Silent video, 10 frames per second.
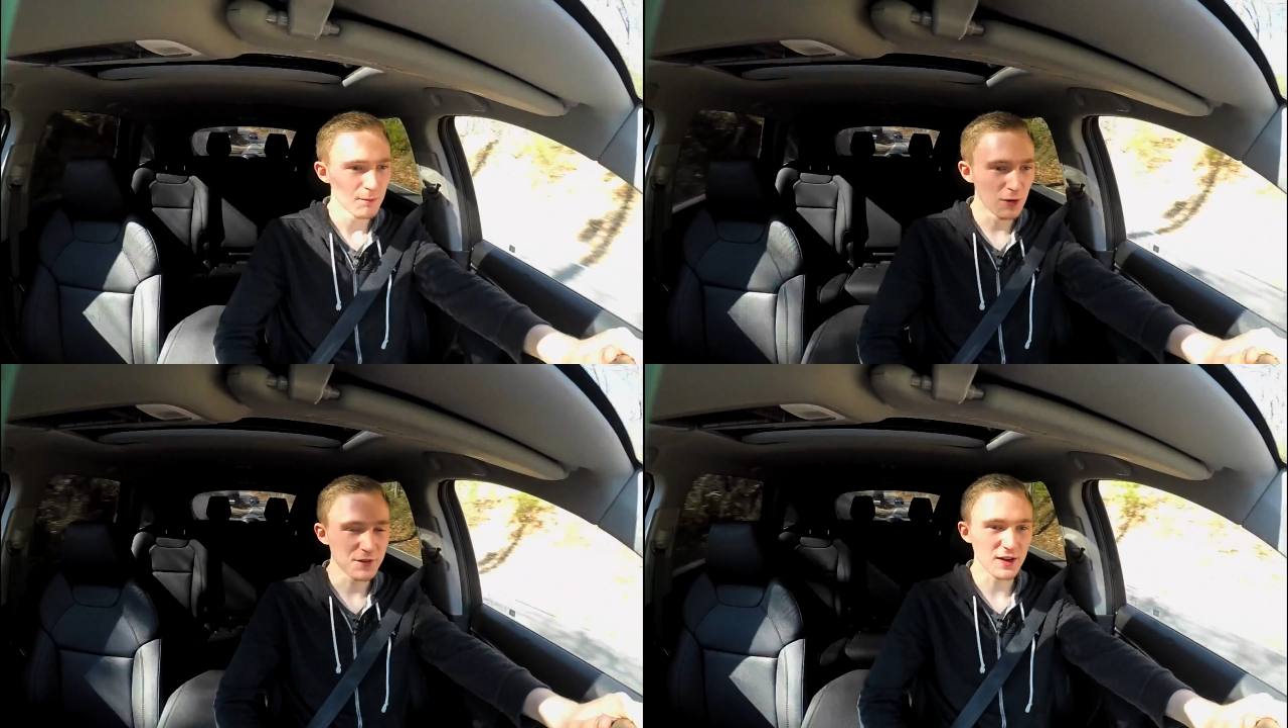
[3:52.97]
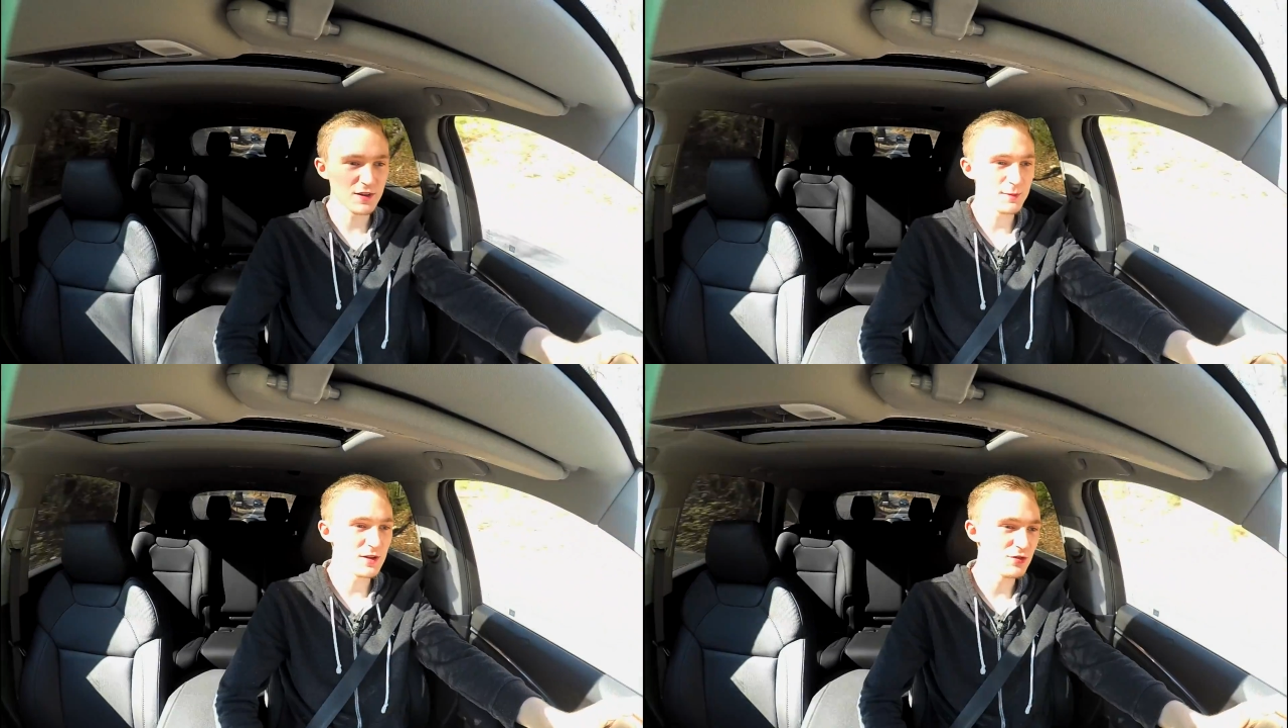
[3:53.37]

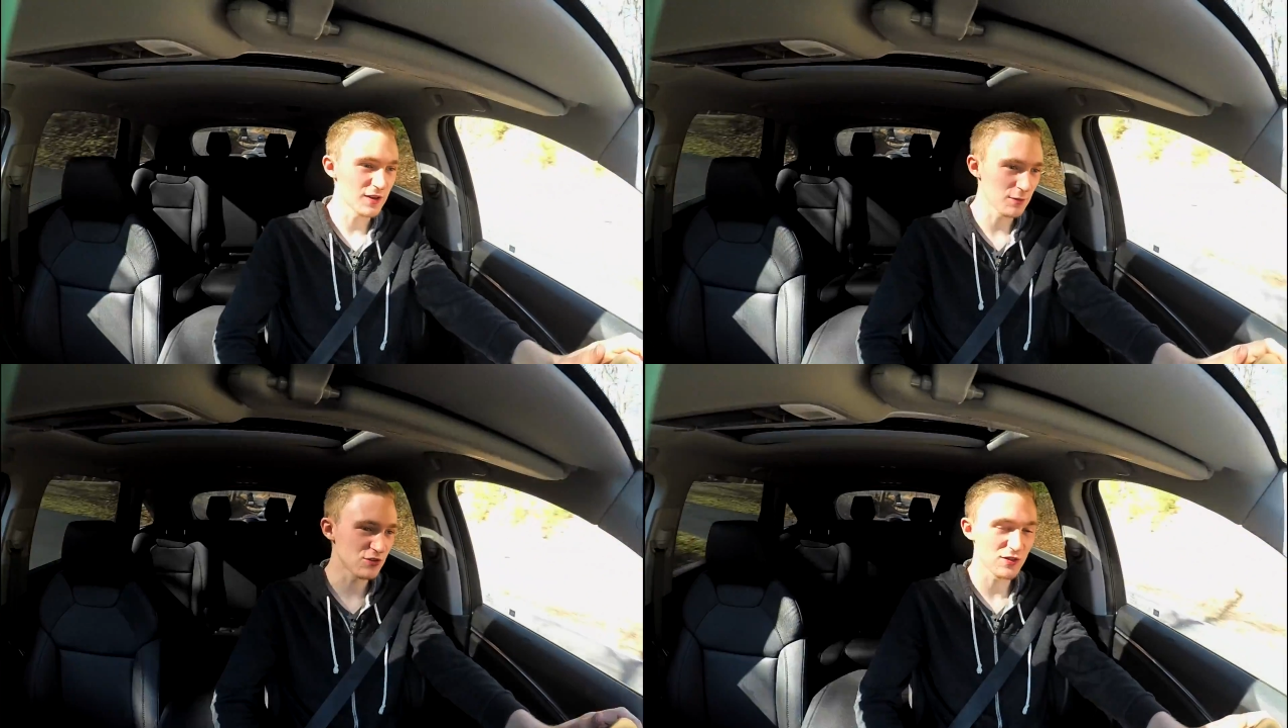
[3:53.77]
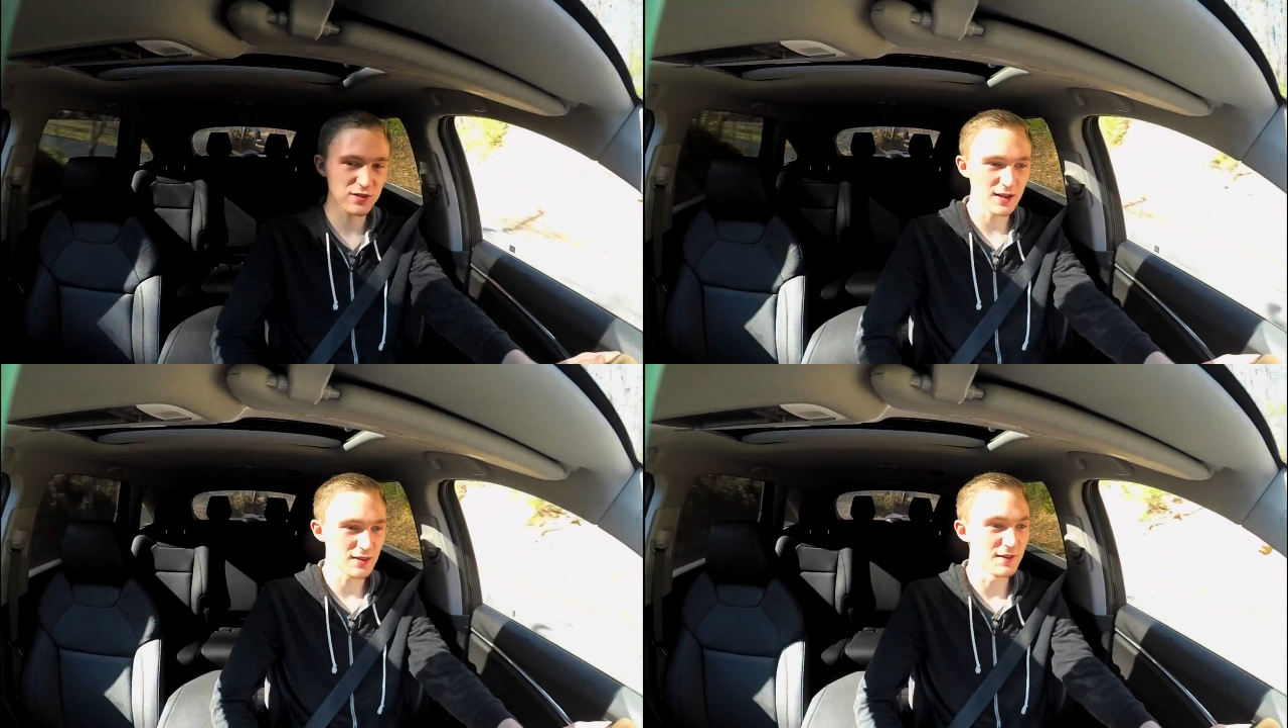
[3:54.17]
multi-speed
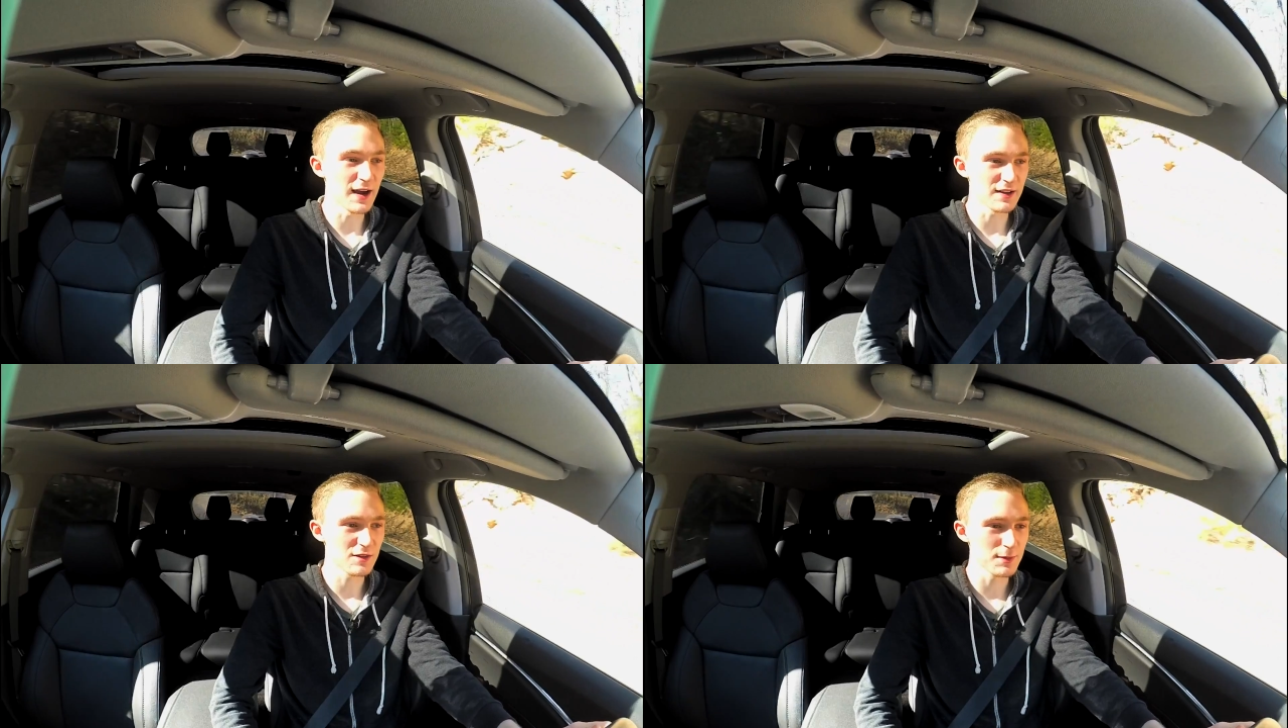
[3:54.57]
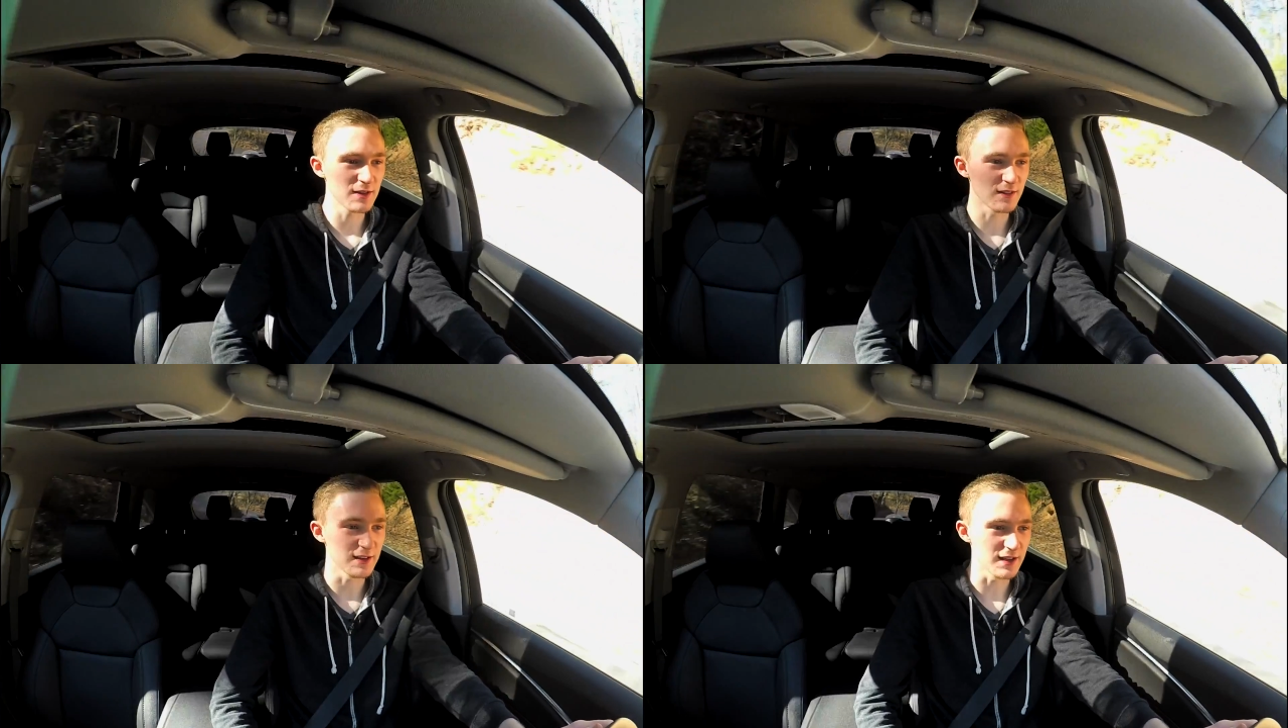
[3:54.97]
transmissions like the 9
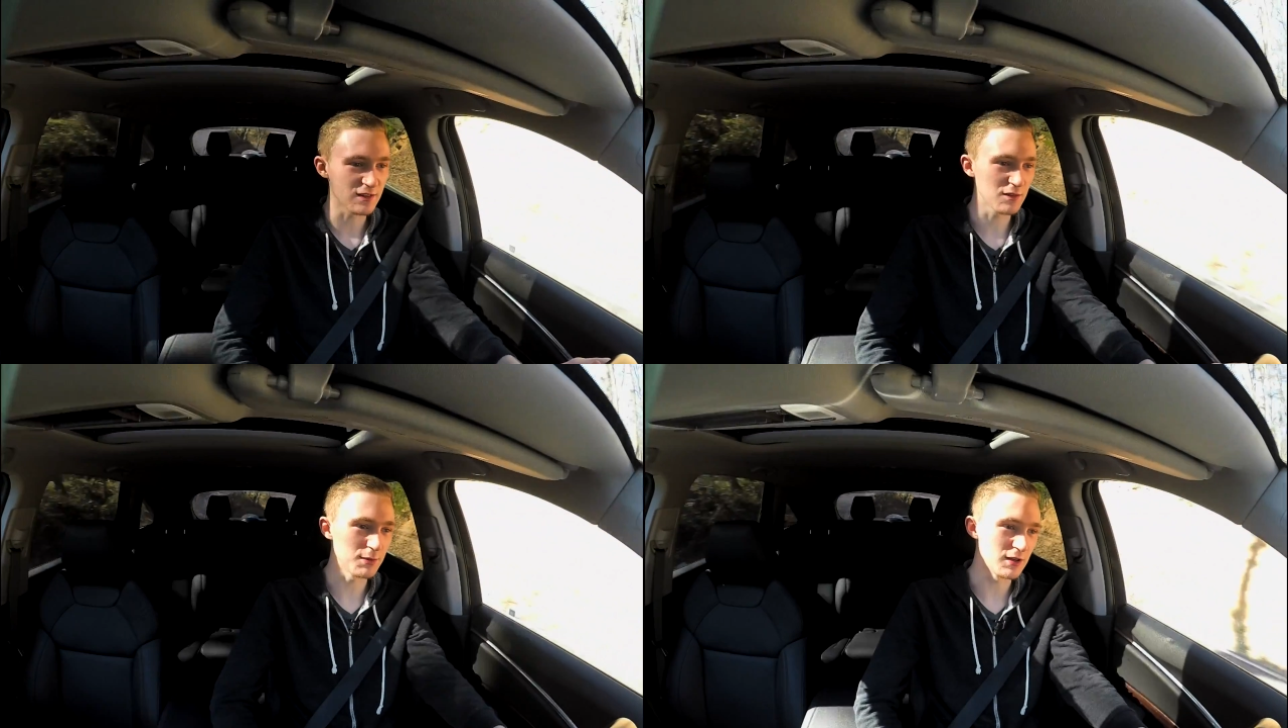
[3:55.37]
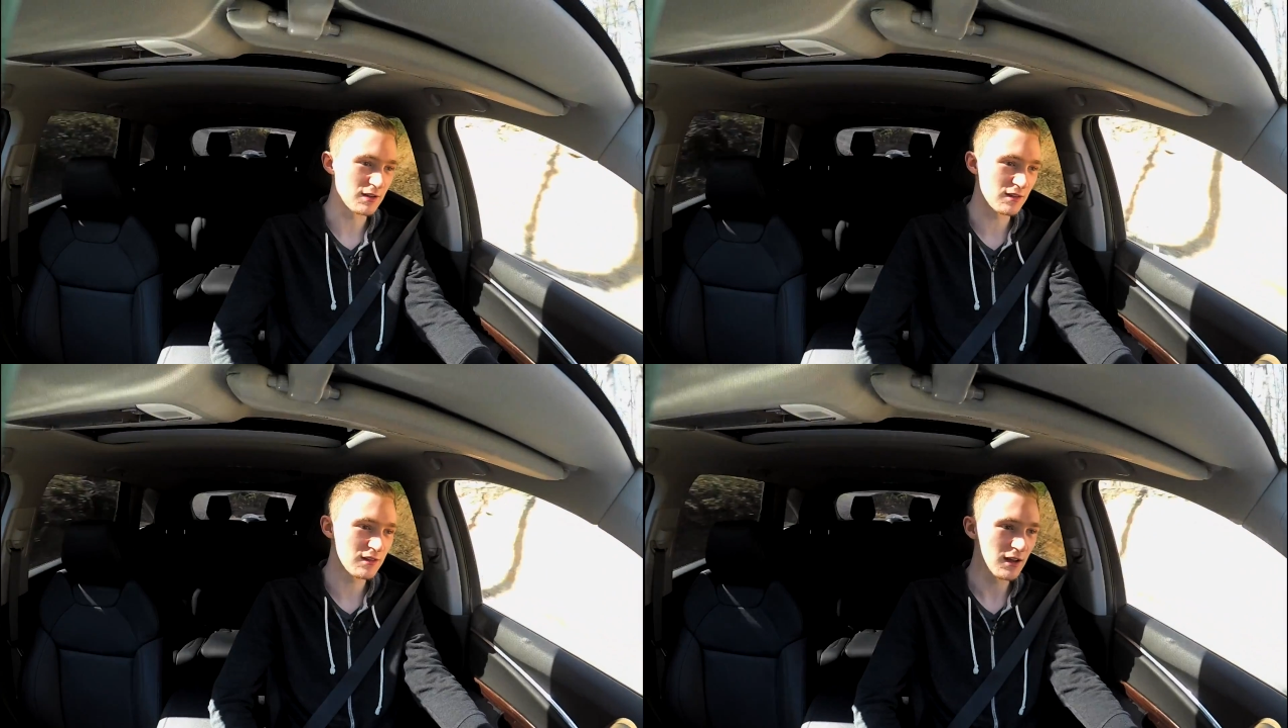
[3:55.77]
speeds and the 8
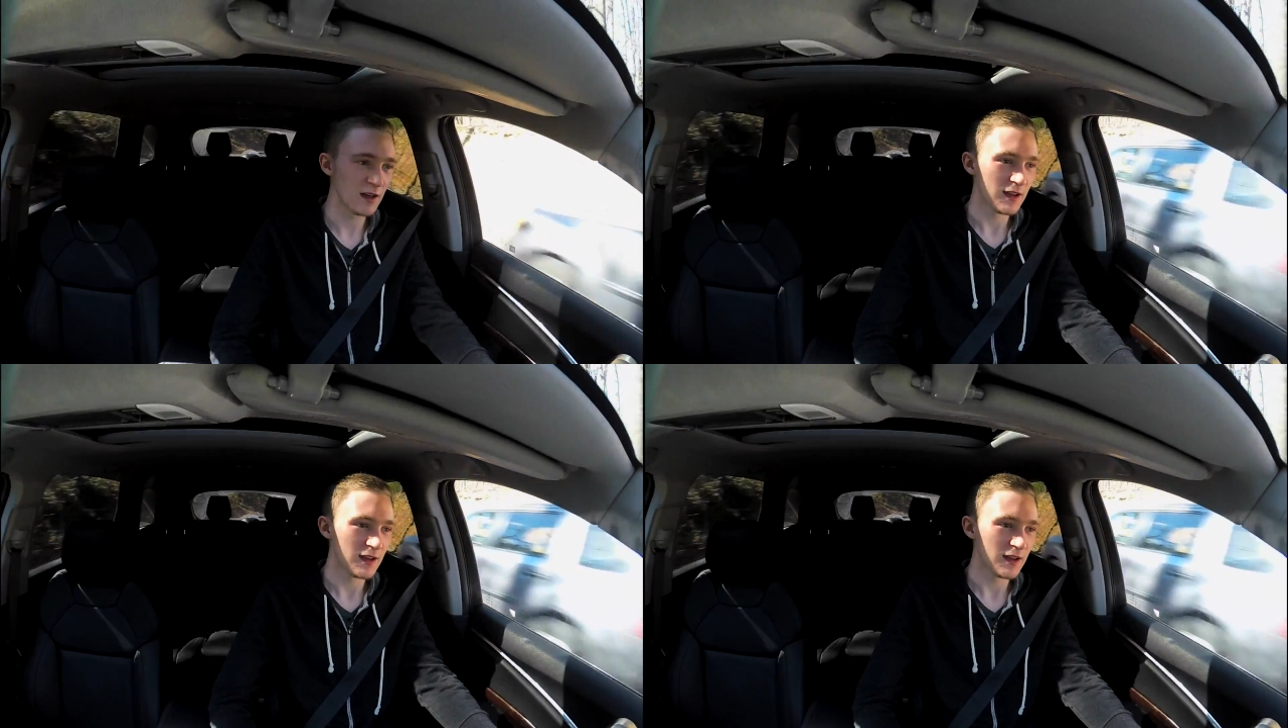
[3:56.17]
speeds